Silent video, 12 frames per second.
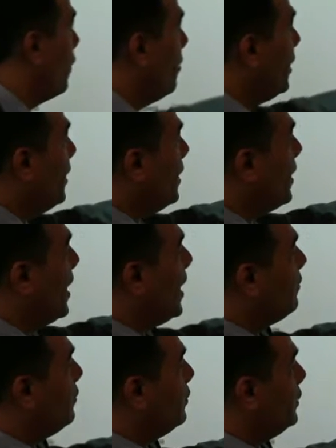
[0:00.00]
the beginning
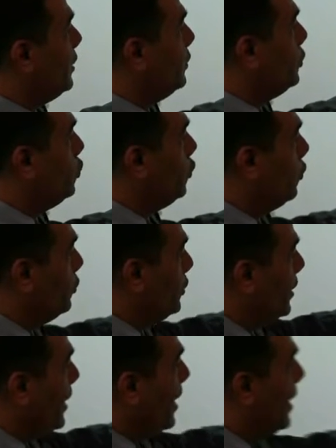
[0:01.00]
address is chosen